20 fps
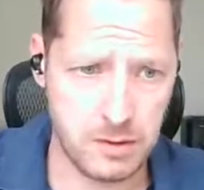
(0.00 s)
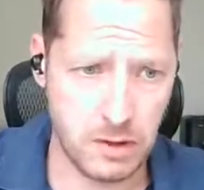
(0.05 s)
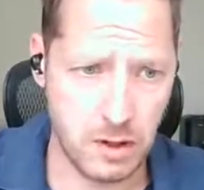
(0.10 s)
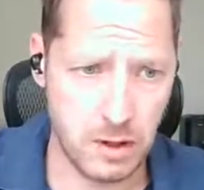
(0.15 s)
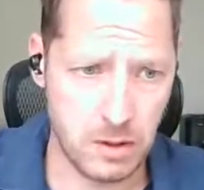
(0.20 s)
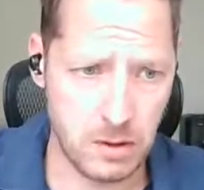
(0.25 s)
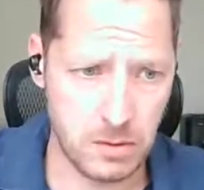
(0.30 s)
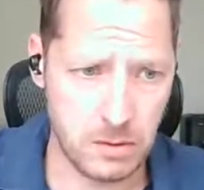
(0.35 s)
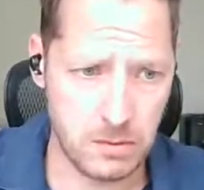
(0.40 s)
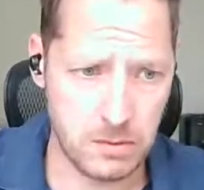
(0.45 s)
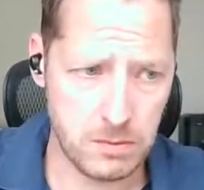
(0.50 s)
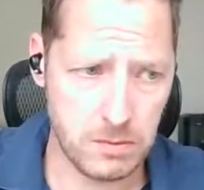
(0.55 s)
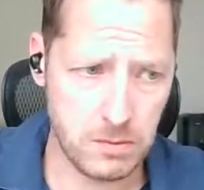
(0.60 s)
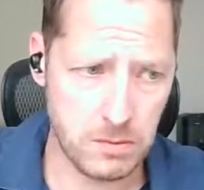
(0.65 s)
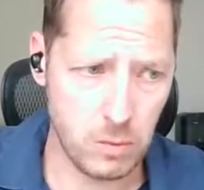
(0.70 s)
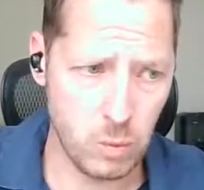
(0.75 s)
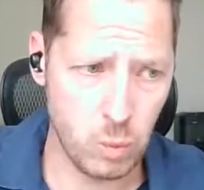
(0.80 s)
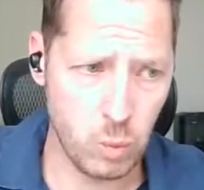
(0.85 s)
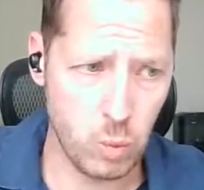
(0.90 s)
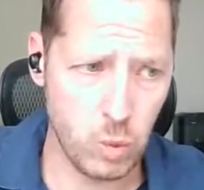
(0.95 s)
So
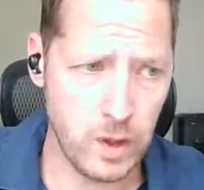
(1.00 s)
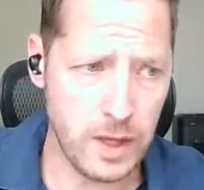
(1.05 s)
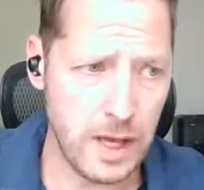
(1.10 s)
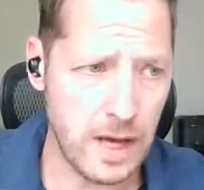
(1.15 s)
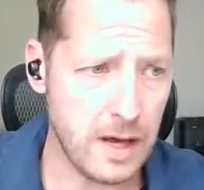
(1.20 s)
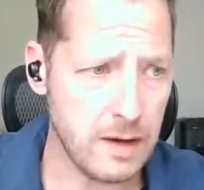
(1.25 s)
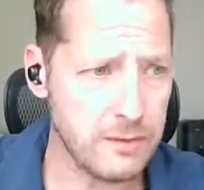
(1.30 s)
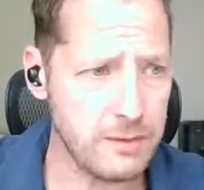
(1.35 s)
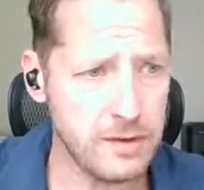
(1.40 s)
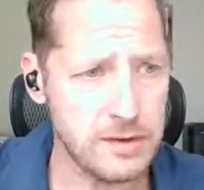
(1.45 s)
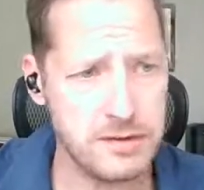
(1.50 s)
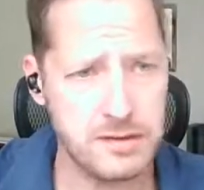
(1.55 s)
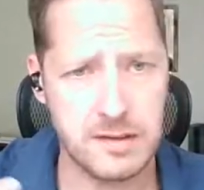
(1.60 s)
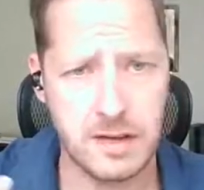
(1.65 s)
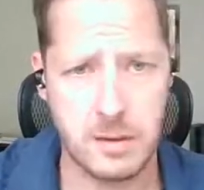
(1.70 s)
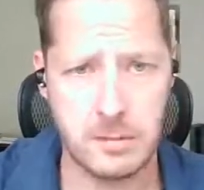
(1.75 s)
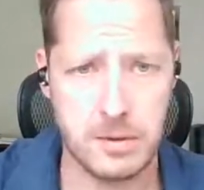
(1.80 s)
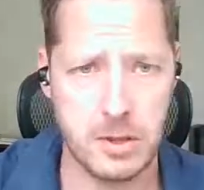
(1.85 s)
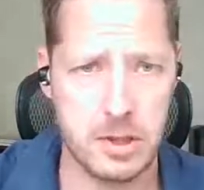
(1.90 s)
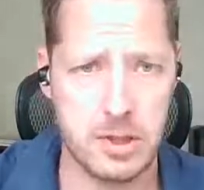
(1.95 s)
we have
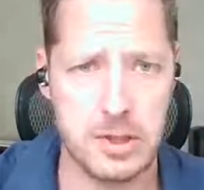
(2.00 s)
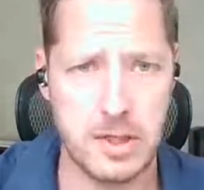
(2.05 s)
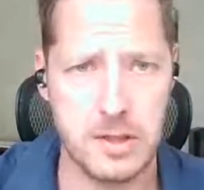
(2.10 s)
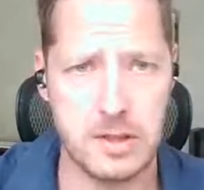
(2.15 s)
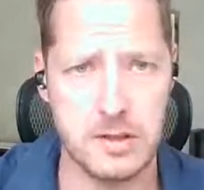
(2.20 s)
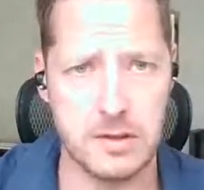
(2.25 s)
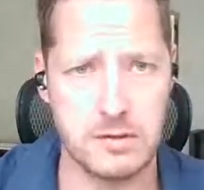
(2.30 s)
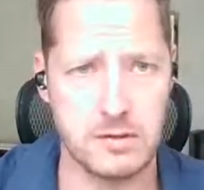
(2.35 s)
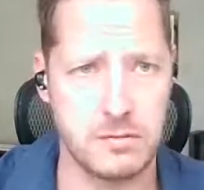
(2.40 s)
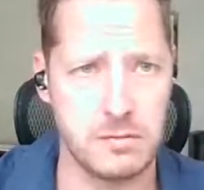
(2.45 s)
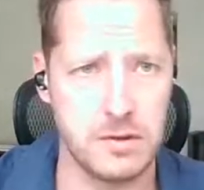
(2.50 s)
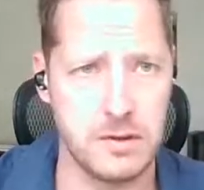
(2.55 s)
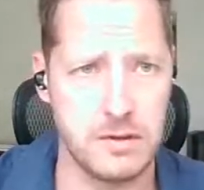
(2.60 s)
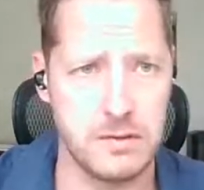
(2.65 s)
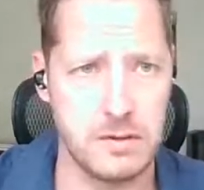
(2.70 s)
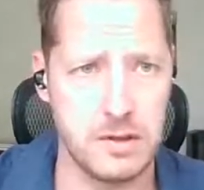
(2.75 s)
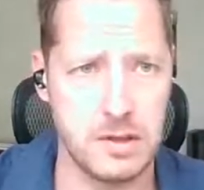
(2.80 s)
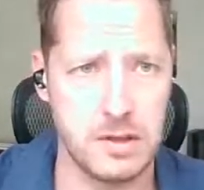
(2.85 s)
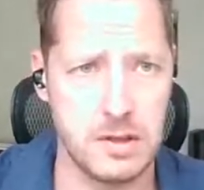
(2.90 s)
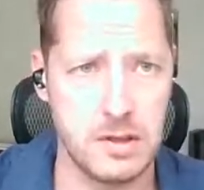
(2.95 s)
established
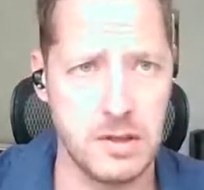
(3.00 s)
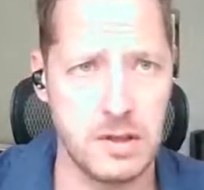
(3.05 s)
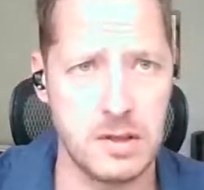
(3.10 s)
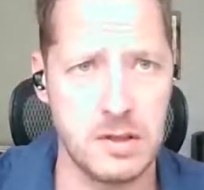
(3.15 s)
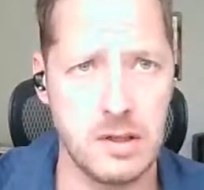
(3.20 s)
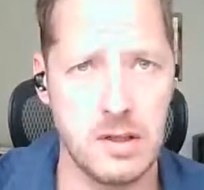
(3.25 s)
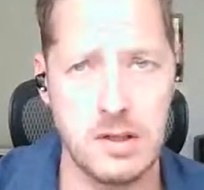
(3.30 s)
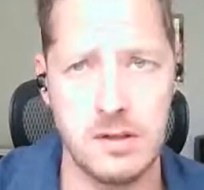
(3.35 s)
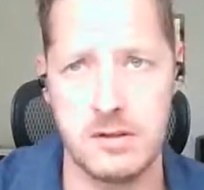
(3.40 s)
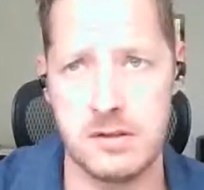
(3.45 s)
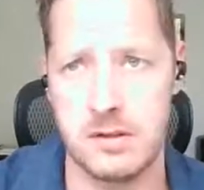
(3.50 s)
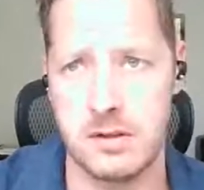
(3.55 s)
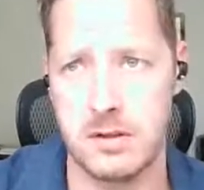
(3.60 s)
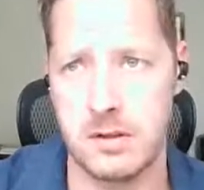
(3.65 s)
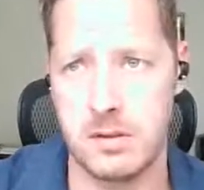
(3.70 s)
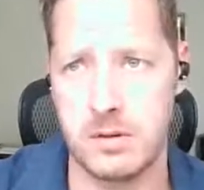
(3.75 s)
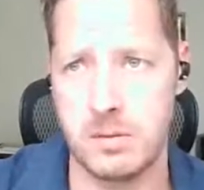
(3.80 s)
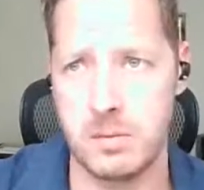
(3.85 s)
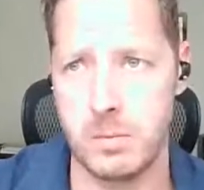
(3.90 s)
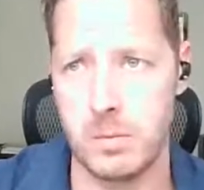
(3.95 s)
industries in
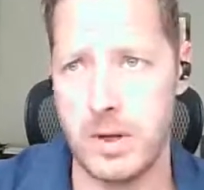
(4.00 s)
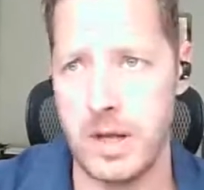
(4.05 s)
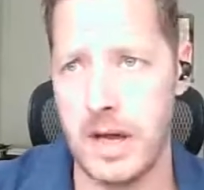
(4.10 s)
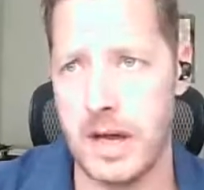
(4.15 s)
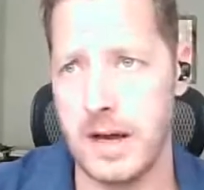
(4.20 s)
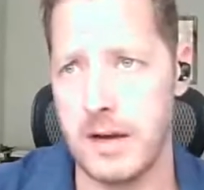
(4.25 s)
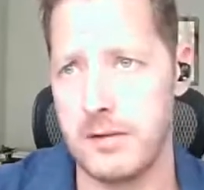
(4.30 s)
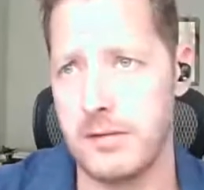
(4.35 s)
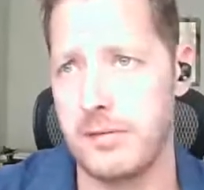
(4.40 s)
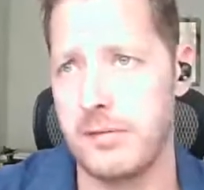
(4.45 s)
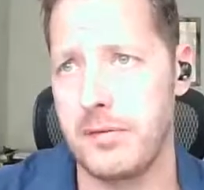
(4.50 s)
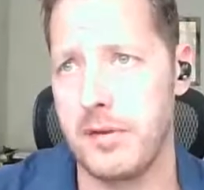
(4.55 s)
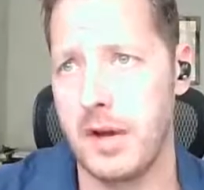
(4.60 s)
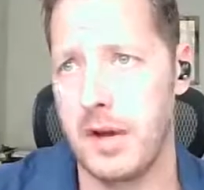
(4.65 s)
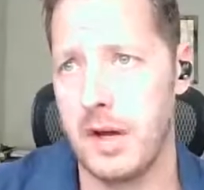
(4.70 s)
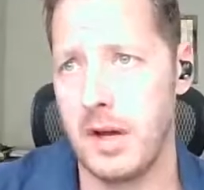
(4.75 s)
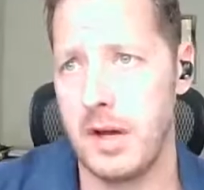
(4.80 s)
we have